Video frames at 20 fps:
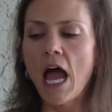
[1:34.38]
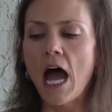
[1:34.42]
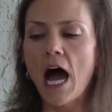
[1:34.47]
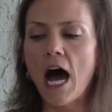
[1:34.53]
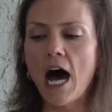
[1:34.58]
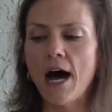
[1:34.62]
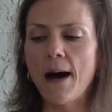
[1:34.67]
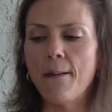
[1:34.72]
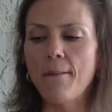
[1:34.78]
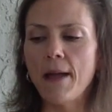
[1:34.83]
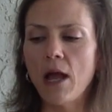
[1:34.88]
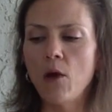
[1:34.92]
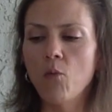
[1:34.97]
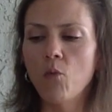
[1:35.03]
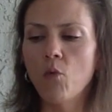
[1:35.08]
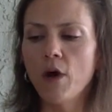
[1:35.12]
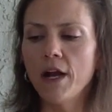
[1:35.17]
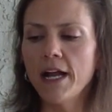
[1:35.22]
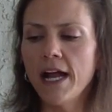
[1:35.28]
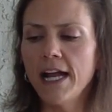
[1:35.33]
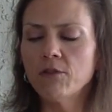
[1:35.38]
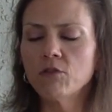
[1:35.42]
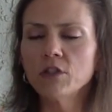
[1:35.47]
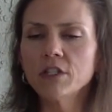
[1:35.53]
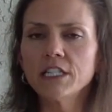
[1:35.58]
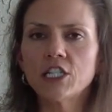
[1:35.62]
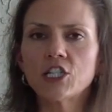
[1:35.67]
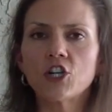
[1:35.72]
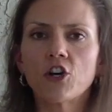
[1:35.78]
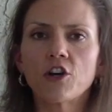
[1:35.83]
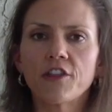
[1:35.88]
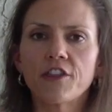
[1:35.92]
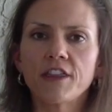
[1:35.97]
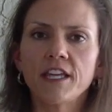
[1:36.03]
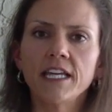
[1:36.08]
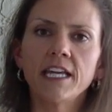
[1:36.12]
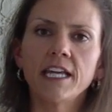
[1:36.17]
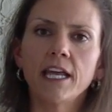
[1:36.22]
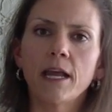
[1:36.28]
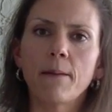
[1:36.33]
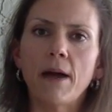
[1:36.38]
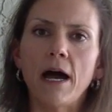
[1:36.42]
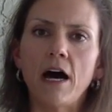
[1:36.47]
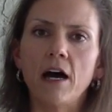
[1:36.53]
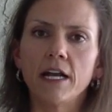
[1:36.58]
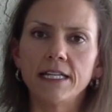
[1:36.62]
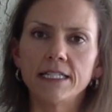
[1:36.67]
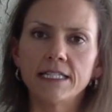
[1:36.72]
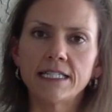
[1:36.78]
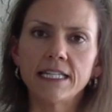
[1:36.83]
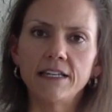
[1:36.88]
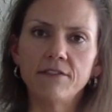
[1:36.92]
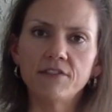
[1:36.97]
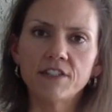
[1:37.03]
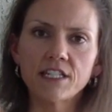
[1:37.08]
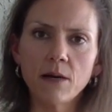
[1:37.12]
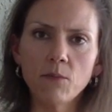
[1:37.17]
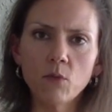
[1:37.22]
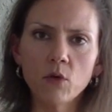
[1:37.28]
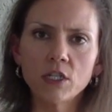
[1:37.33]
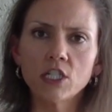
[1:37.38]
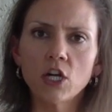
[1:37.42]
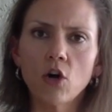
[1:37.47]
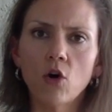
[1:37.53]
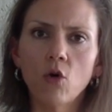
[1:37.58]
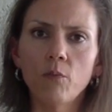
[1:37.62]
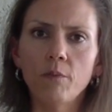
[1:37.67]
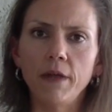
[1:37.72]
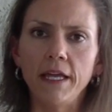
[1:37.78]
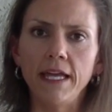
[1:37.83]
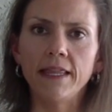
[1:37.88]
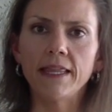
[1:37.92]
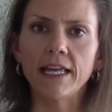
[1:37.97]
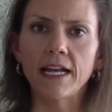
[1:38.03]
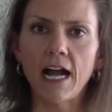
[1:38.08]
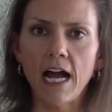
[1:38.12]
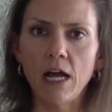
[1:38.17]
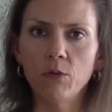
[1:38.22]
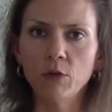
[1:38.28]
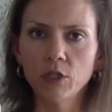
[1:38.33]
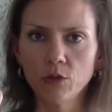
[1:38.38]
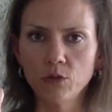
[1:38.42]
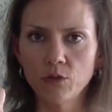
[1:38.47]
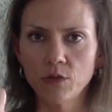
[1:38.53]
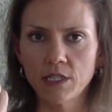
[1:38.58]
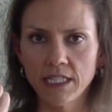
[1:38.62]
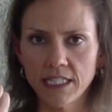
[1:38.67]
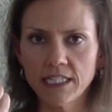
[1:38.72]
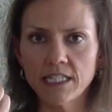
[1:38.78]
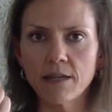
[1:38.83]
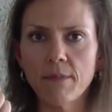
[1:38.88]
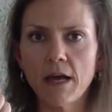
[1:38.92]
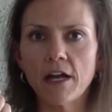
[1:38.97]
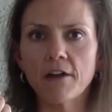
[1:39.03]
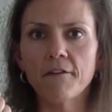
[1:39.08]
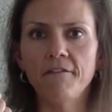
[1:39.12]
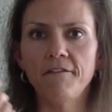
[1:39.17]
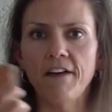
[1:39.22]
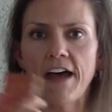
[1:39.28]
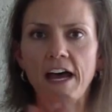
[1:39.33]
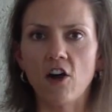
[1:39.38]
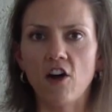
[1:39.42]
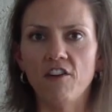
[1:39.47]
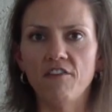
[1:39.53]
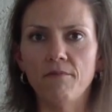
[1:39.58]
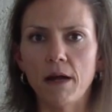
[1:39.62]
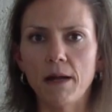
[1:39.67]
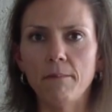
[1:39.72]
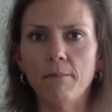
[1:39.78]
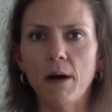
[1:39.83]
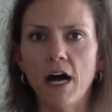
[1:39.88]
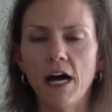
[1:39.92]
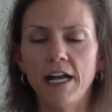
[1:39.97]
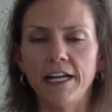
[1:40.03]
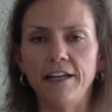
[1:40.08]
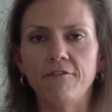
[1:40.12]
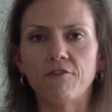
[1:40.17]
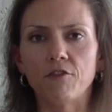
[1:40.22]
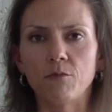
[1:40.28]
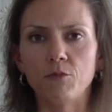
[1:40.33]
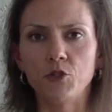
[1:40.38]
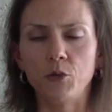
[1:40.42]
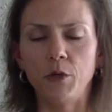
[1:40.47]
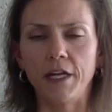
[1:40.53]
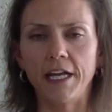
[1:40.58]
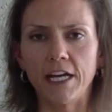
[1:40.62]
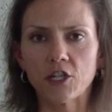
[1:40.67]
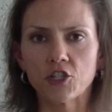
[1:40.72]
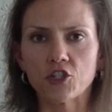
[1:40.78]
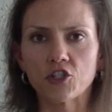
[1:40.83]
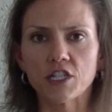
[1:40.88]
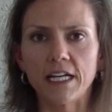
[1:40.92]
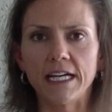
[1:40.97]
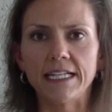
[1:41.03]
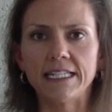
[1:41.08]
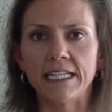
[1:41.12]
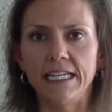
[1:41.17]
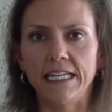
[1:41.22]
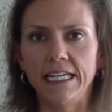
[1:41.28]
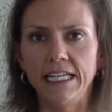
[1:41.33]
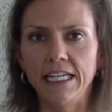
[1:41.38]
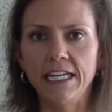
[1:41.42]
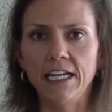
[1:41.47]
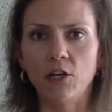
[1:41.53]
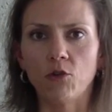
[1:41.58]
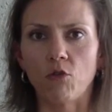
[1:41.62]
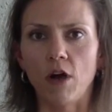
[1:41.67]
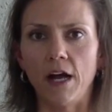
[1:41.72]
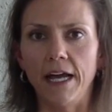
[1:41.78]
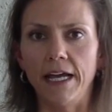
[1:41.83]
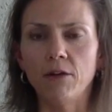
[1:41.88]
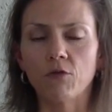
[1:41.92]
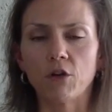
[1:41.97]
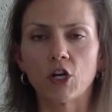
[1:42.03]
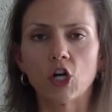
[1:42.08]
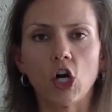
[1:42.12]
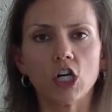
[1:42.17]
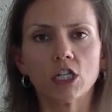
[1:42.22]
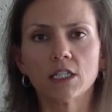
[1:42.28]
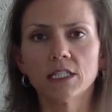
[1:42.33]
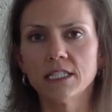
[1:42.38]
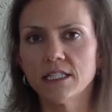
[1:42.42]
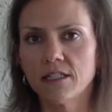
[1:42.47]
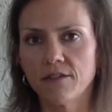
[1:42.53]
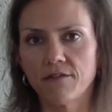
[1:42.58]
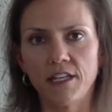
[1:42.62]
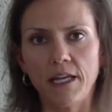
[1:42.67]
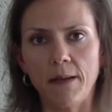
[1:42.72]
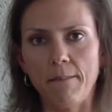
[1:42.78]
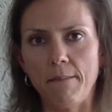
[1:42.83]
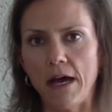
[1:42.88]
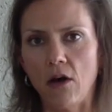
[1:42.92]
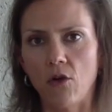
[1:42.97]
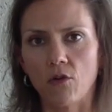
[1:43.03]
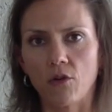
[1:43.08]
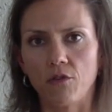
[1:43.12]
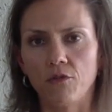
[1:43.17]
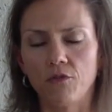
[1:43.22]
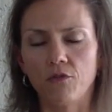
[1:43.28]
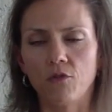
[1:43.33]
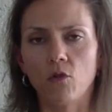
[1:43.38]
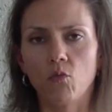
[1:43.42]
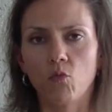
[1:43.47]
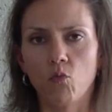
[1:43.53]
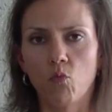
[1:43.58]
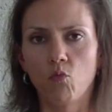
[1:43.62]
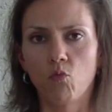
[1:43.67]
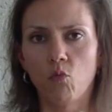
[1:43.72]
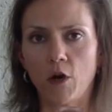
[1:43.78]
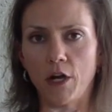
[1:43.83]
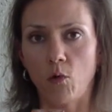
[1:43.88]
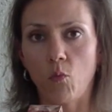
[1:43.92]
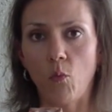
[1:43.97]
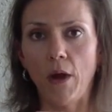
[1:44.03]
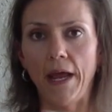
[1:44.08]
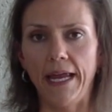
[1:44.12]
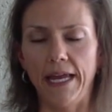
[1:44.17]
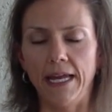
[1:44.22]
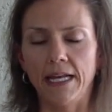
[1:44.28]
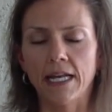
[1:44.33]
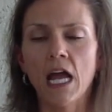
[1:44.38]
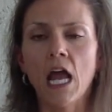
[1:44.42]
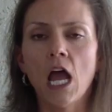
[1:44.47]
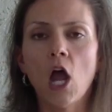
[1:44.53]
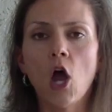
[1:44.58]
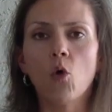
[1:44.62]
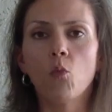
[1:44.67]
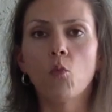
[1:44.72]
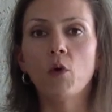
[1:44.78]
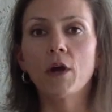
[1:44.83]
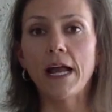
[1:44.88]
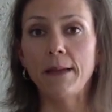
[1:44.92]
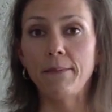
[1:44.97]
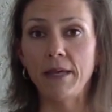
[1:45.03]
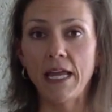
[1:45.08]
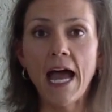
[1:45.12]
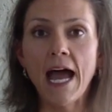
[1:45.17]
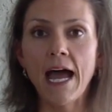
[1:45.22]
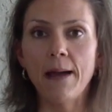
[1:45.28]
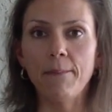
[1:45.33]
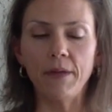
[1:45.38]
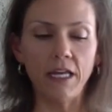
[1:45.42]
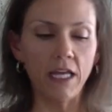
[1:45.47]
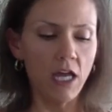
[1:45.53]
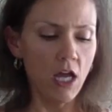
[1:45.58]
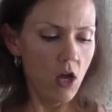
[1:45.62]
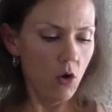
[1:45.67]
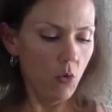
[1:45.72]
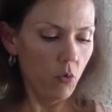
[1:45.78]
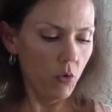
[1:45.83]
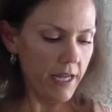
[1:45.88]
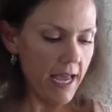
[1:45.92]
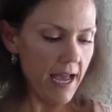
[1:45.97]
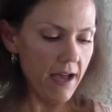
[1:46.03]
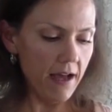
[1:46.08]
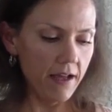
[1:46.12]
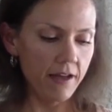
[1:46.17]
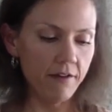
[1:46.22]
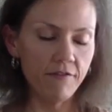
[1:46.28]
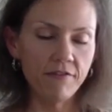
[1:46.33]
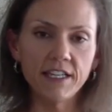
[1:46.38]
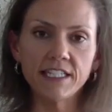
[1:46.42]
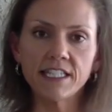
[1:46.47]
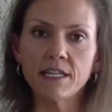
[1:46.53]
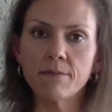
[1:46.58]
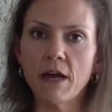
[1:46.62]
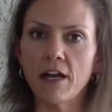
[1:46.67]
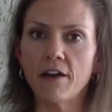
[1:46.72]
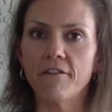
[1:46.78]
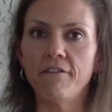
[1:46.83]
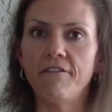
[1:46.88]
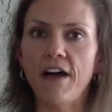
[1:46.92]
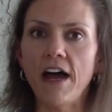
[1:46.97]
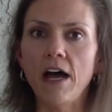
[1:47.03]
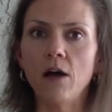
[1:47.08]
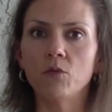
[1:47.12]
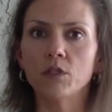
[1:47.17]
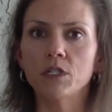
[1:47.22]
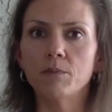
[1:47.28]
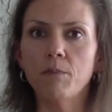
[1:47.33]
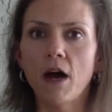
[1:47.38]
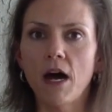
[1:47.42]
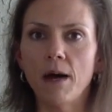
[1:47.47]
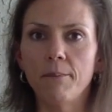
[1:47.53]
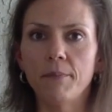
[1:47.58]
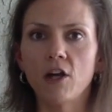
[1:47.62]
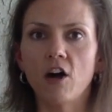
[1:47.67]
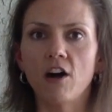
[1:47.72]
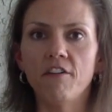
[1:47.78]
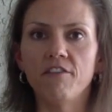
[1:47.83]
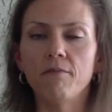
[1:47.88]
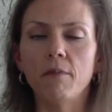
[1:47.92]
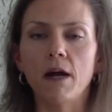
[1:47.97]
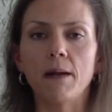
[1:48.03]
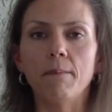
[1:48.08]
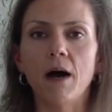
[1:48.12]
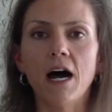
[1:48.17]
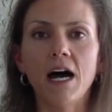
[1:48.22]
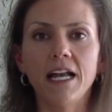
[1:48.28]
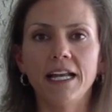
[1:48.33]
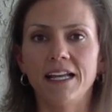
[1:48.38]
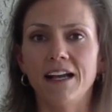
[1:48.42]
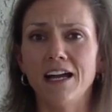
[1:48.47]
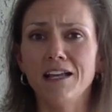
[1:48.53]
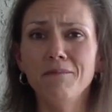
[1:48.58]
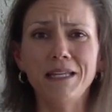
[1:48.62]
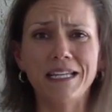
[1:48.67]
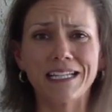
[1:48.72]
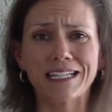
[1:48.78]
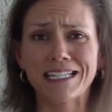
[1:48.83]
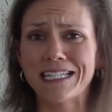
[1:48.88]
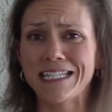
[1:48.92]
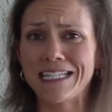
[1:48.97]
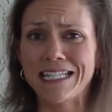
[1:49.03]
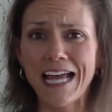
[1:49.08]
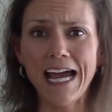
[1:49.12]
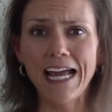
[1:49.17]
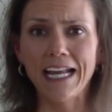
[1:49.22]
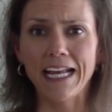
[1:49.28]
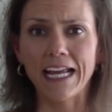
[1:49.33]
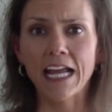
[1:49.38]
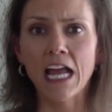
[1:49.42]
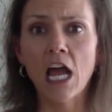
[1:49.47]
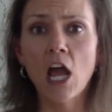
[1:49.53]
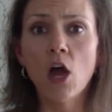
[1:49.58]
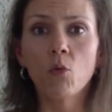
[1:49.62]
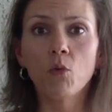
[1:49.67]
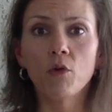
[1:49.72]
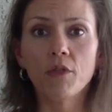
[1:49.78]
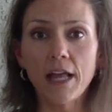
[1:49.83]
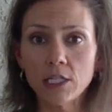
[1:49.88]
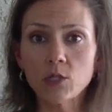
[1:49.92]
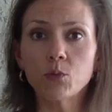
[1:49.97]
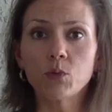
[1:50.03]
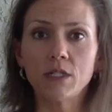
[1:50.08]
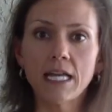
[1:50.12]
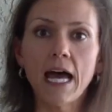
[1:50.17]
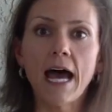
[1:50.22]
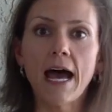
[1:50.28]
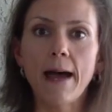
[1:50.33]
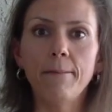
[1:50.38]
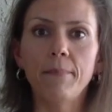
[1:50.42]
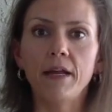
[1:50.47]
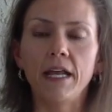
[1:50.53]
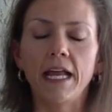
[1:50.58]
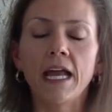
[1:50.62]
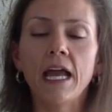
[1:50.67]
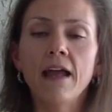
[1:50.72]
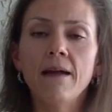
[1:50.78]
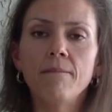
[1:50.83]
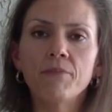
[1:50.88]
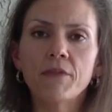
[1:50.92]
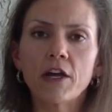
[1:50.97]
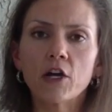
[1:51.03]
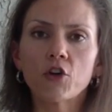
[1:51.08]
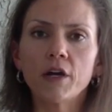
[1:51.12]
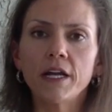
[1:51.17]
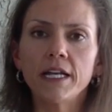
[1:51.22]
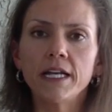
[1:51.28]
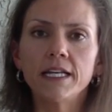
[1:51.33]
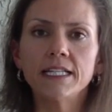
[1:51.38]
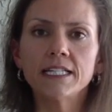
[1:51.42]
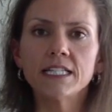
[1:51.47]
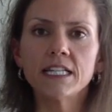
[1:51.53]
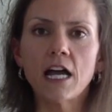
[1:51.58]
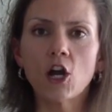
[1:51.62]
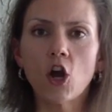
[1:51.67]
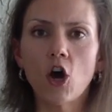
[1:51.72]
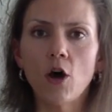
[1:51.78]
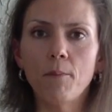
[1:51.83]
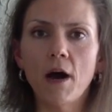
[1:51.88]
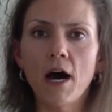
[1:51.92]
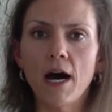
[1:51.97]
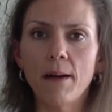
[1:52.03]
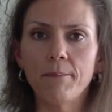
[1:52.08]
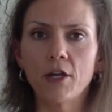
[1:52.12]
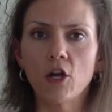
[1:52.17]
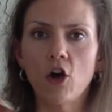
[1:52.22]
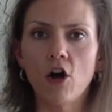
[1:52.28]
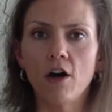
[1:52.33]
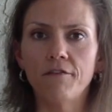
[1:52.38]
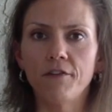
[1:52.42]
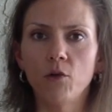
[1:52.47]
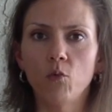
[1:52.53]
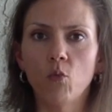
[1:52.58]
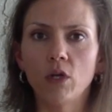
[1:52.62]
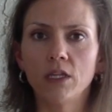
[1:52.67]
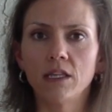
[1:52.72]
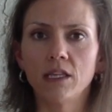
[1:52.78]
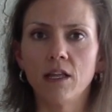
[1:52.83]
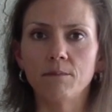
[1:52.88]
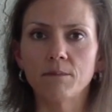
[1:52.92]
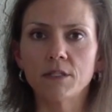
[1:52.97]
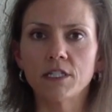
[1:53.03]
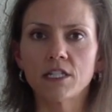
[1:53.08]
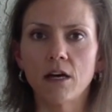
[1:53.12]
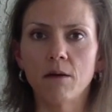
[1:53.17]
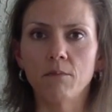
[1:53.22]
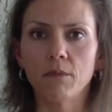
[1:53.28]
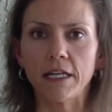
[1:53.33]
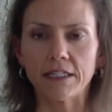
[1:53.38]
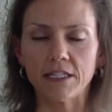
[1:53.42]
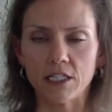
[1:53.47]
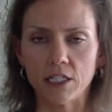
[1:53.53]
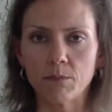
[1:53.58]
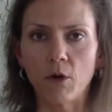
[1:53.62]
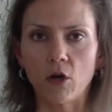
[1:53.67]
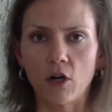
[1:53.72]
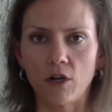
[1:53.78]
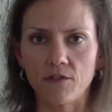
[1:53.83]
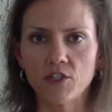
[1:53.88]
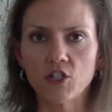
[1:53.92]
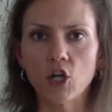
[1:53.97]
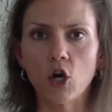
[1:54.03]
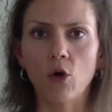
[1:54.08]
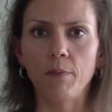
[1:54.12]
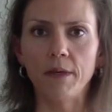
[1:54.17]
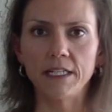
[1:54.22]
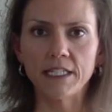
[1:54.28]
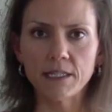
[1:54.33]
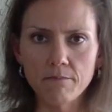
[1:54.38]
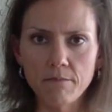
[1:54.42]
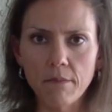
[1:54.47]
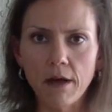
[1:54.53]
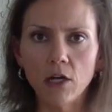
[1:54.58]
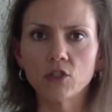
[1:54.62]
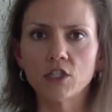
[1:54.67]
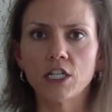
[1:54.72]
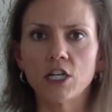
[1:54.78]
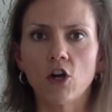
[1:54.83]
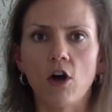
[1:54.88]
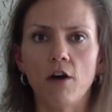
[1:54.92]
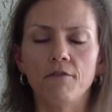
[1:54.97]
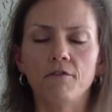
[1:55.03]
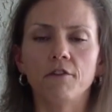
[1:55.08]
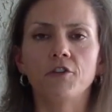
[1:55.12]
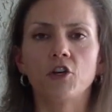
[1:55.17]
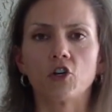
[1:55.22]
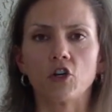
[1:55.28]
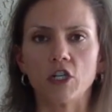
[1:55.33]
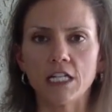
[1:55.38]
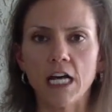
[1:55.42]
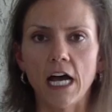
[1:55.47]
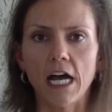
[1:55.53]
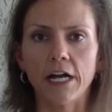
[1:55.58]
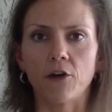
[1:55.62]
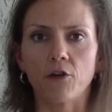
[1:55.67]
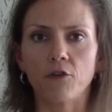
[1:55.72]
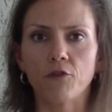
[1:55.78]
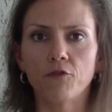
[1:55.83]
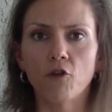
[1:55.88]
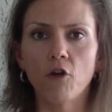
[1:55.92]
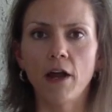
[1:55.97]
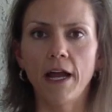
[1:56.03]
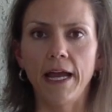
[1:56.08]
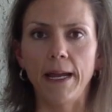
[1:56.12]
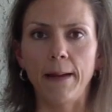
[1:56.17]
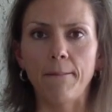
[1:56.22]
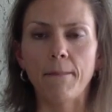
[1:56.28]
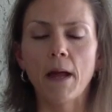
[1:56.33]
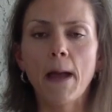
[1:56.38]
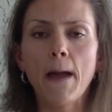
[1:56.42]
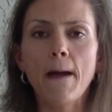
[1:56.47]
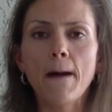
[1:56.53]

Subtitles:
And what I really started thinking about is if someone told me that I would lose this amount of fat off my body from doing exercise and eating right, regardless of the amount of what it weighed, would I be happy? Well, yeah, if this amount of fat was popping off my body, I'd be ecstatic. Well, that's what's happening. Now, granted, it's not all popping off in one lump sum like this bar of soap. It's melting off of your entire frame.